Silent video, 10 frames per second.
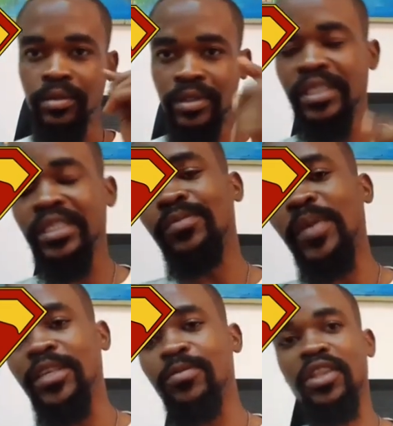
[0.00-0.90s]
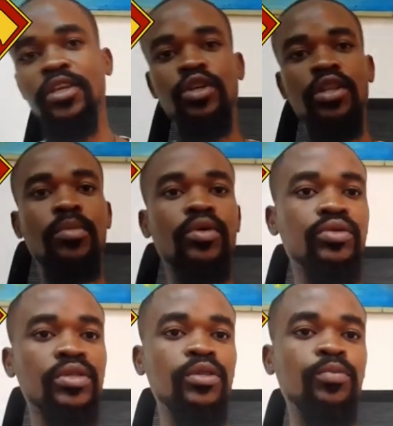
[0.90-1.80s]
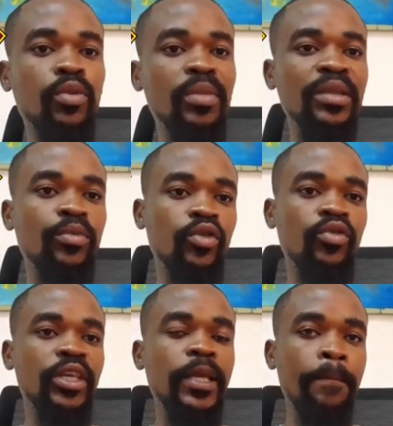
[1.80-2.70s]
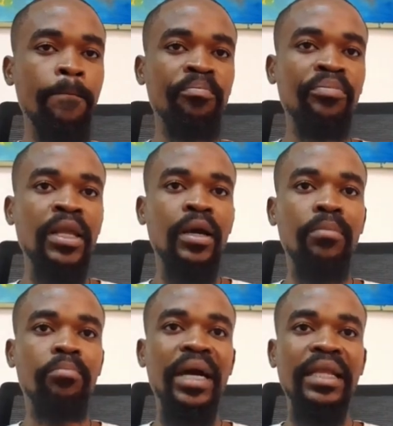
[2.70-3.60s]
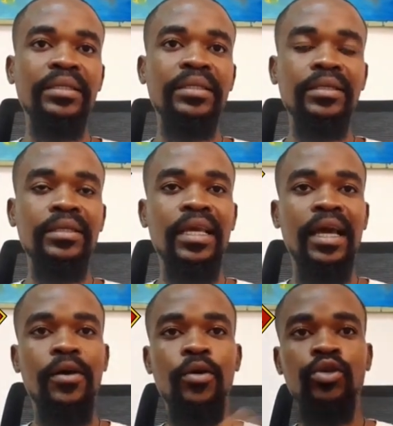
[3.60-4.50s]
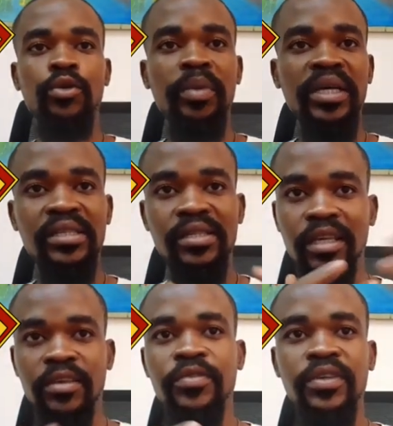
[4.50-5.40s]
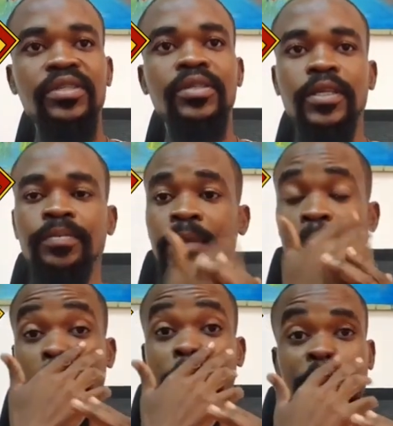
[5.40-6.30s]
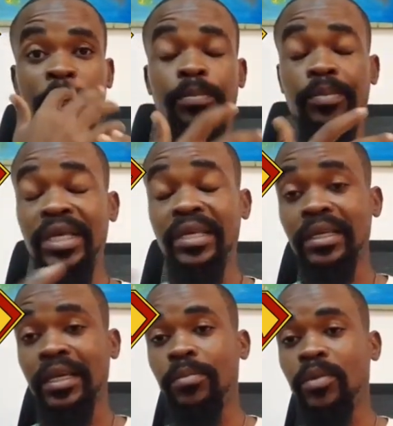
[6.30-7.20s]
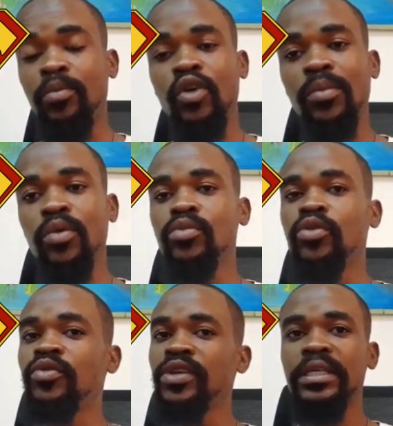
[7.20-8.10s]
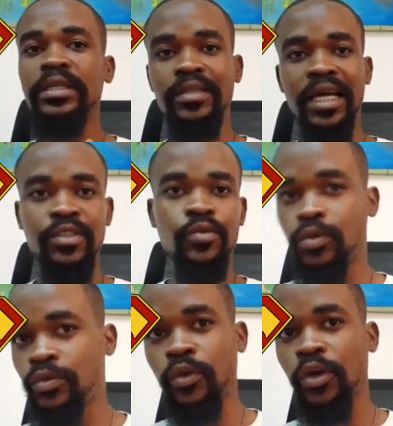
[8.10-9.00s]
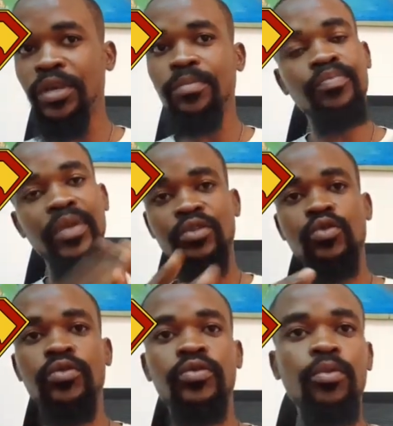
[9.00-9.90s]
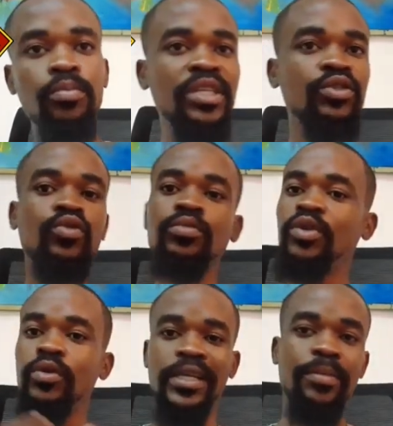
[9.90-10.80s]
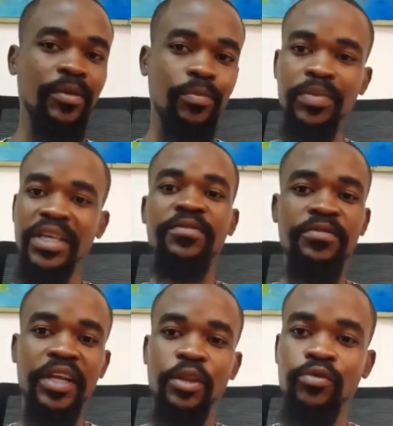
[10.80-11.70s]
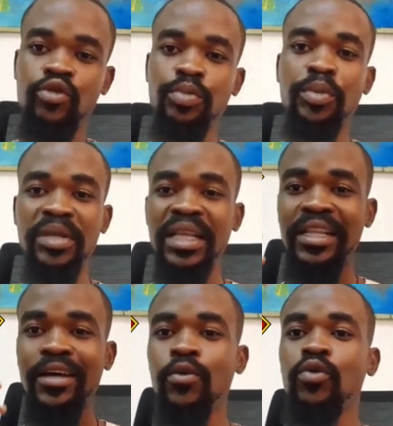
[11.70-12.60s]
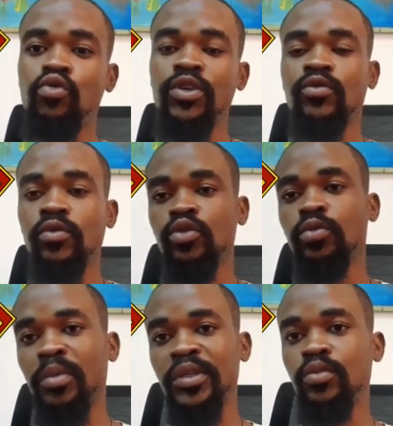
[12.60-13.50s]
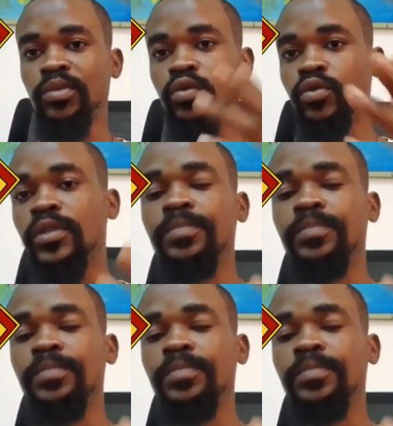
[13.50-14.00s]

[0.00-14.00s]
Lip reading: This is my expectation about the Superman movie. But yeah, all the best. If it ends up being a memorable movie, that's good for him. That's good for me too, because I'm a big fan of Superman and I always want Superman to be good.